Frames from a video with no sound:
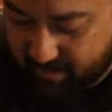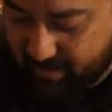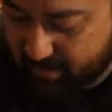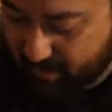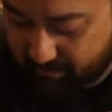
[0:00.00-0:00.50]

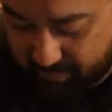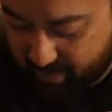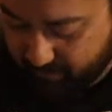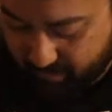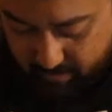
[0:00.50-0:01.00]
I've
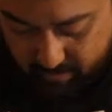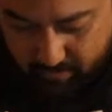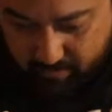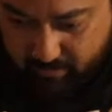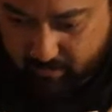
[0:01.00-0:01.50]
never
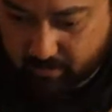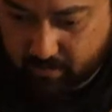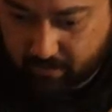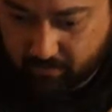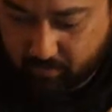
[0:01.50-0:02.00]

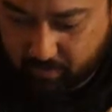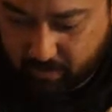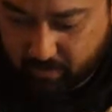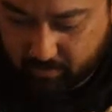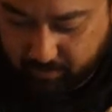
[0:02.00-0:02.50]

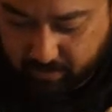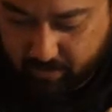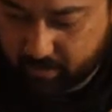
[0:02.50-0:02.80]
been a big